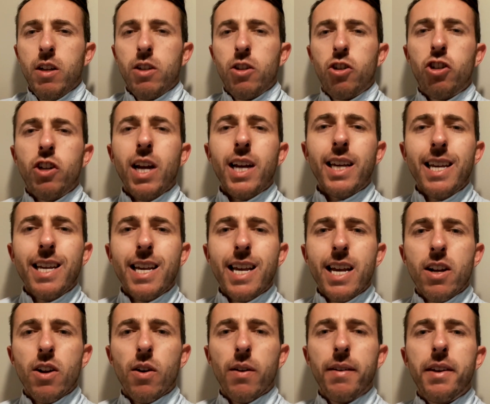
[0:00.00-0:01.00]
Checking
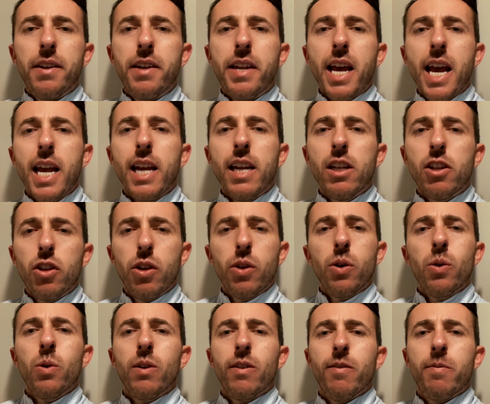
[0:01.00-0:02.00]
in on day
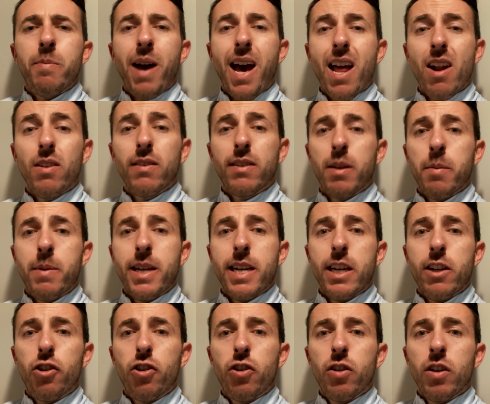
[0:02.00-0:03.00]
two of Battle at the
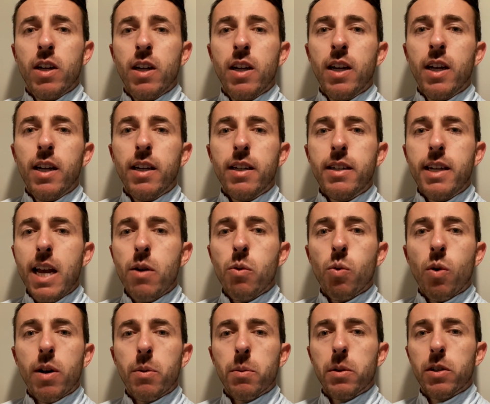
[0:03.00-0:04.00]
Beach. Day
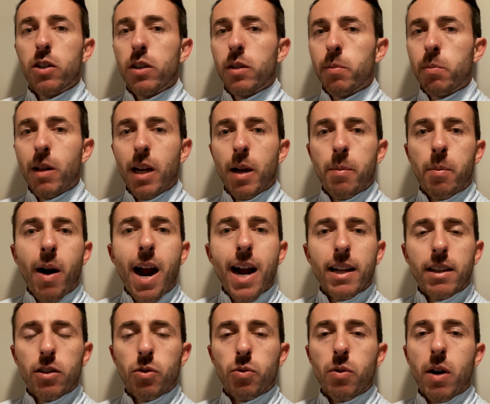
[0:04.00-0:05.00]
one was just play
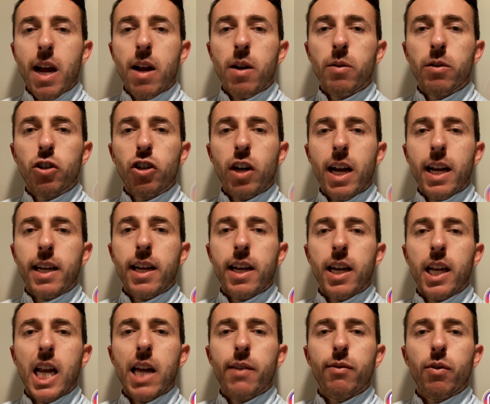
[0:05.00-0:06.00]
practice round, check
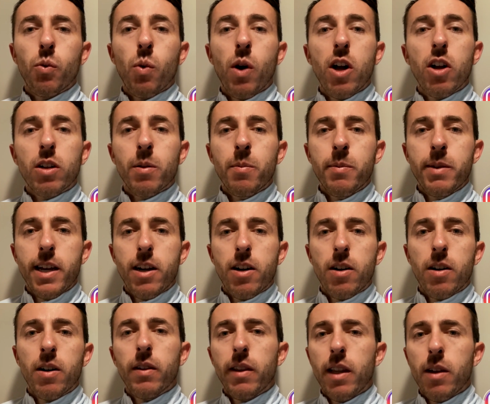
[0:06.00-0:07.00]
in, have a welcome
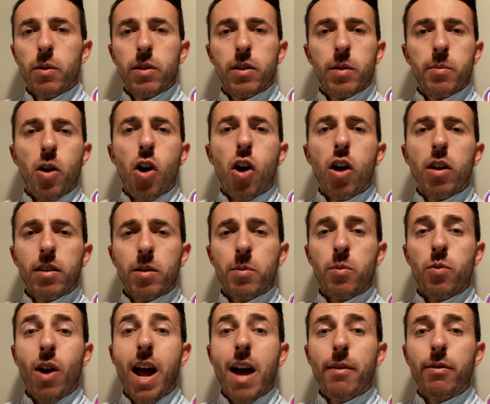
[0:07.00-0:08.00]
dinner. There were some
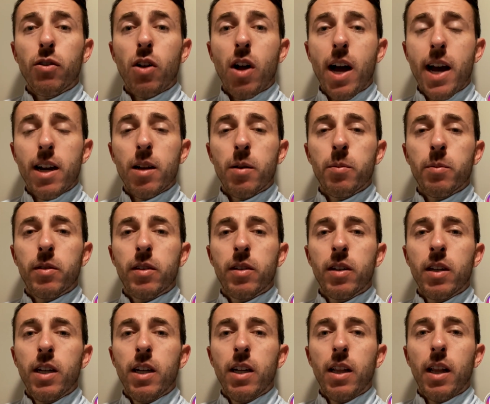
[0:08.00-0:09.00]
awesome raffle items
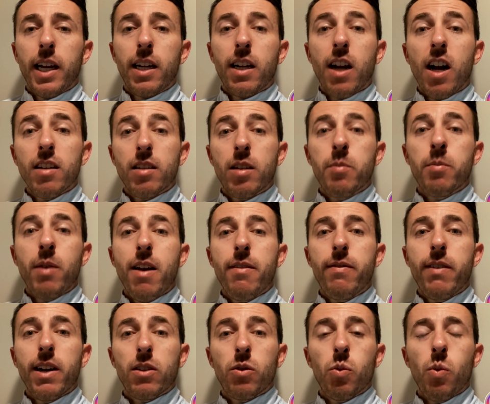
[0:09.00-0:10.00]
like custom
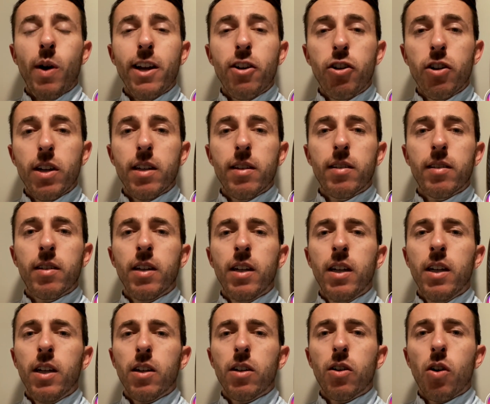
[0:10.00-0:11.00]
F X wedges,
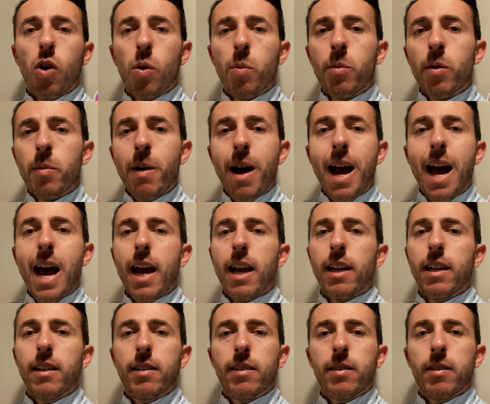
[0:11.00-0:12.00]
Cobra
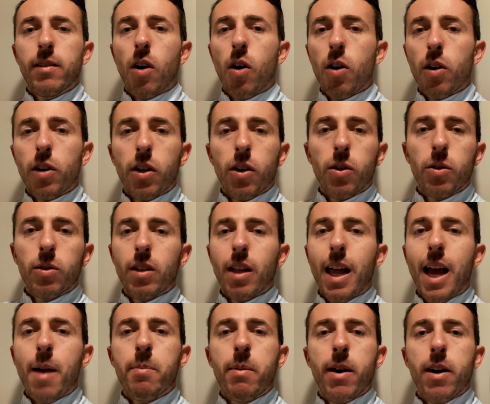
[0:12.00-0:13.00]
bags, Arcos
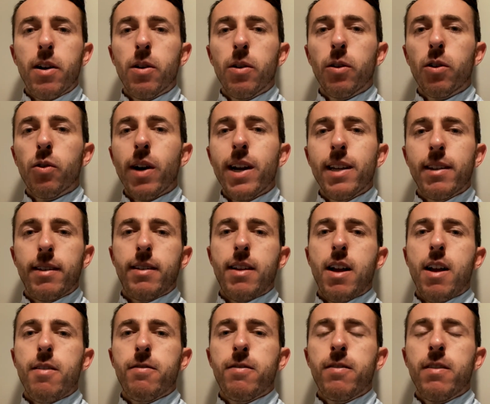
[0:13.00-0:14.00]
Lab putter, great
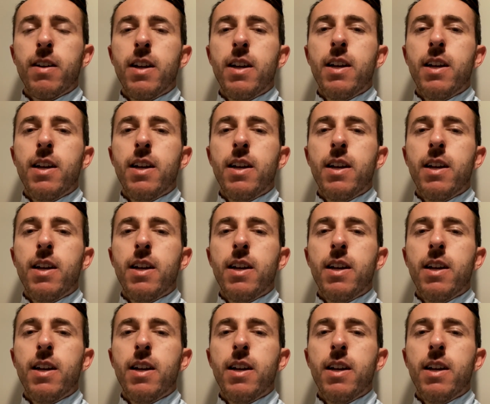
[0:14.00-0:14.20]
stuff.